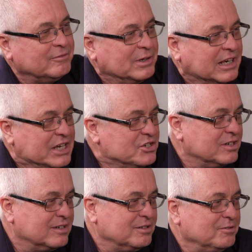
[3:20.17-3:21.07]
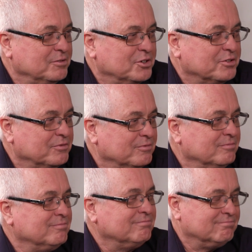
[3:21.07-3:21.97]
relation to your
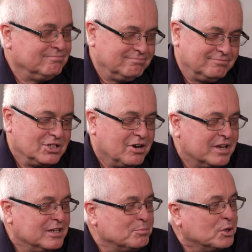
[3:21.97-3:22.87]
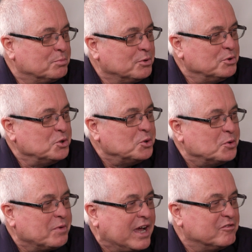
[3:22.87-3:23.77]
talking about
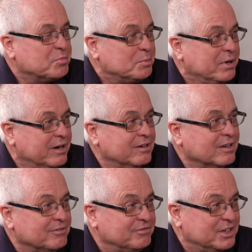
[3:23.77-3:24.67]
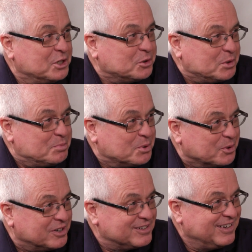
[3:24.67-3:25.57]
Peru, I've prepared a video
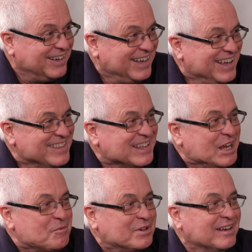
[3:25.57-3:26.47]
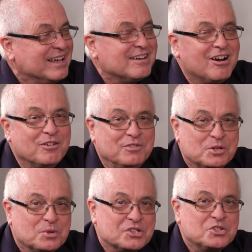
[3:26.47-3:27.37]
report that I would like our
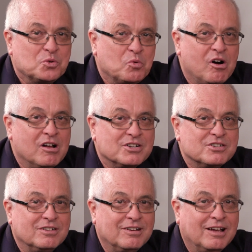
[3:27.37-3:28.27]
viewers to watch.